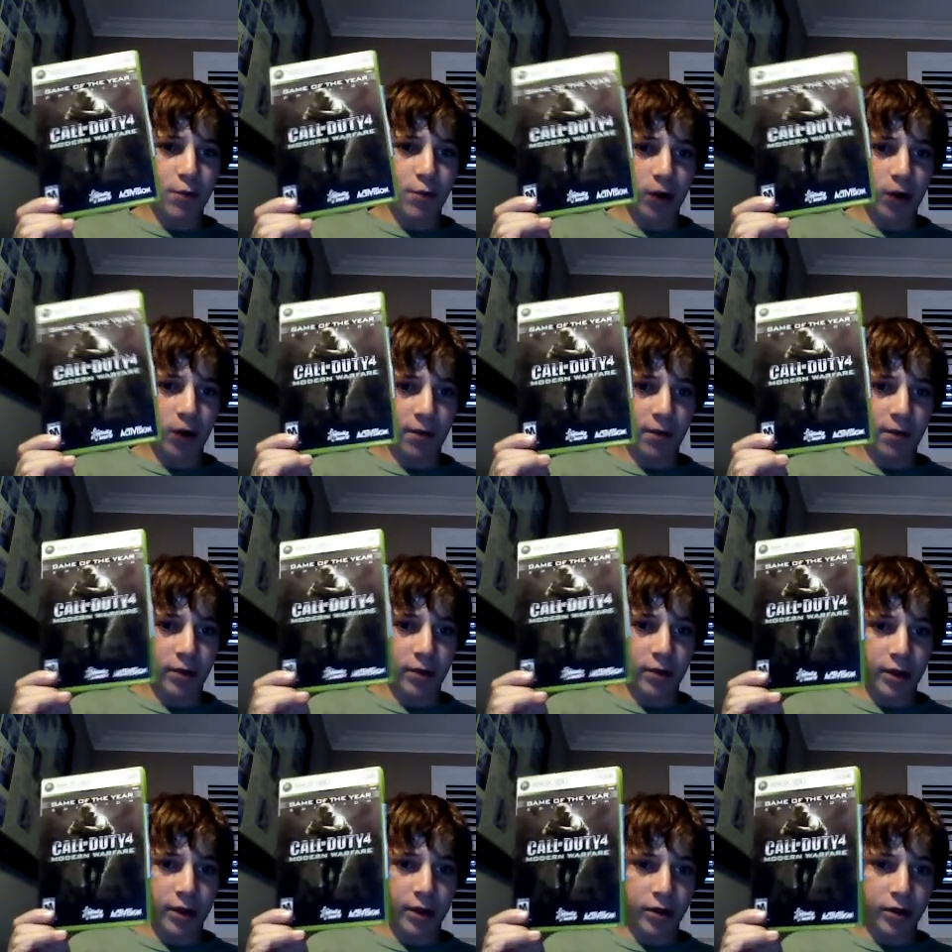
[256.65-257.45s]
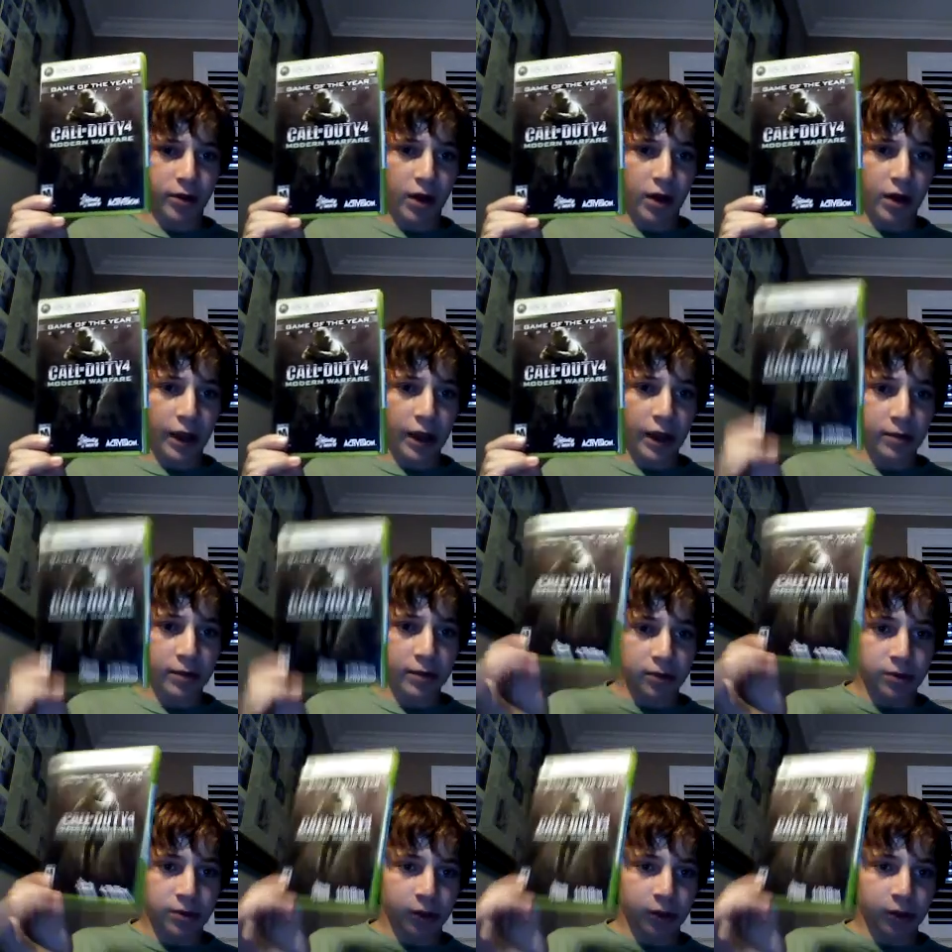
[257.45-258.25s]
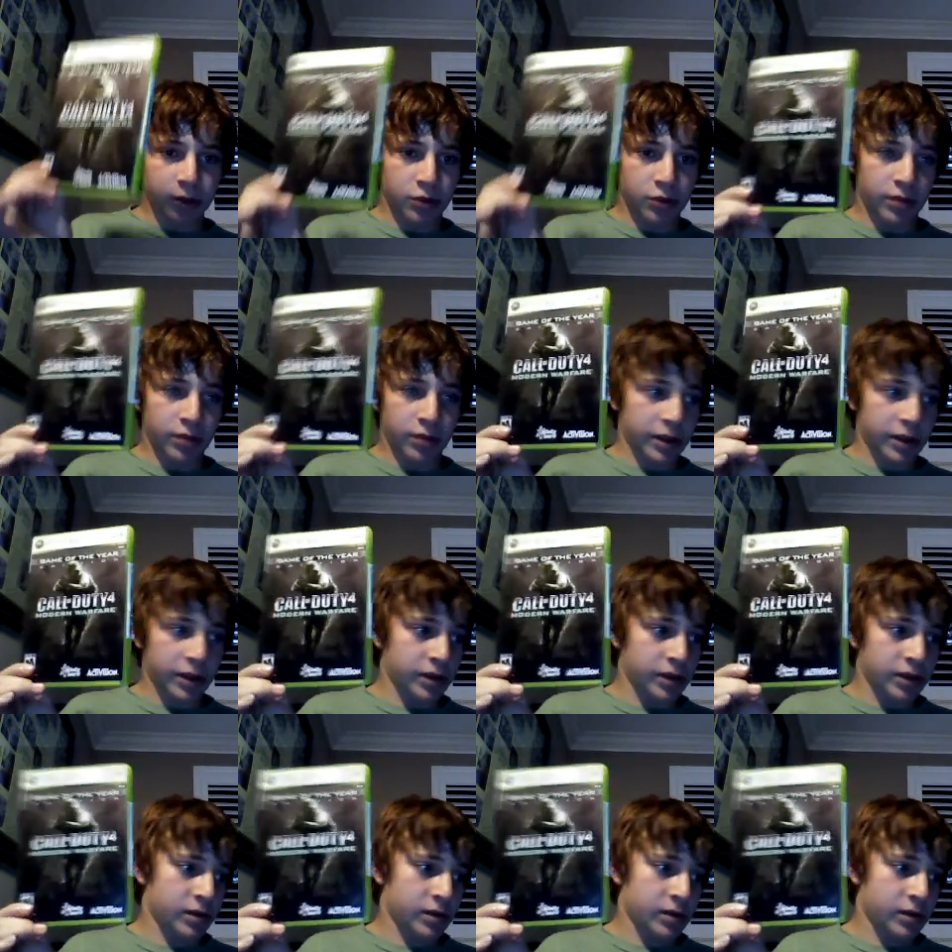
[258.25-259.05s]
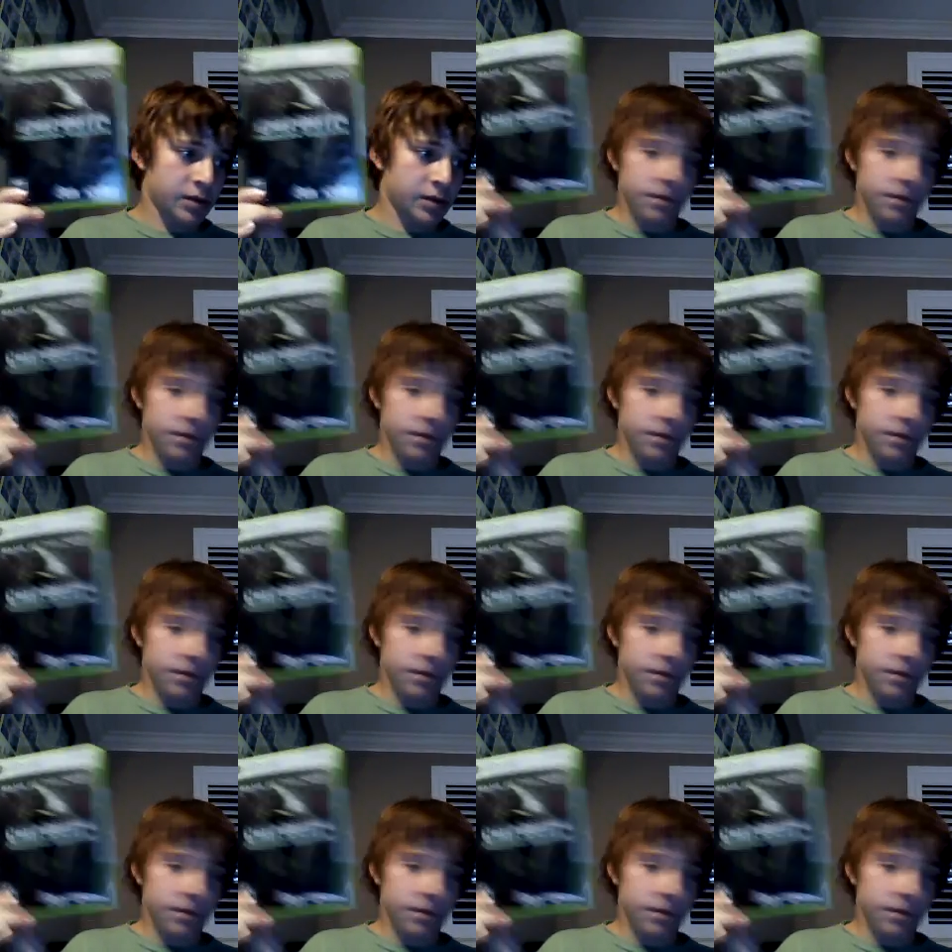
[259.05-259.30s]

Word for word: bored of all the other COD games, you could just play this.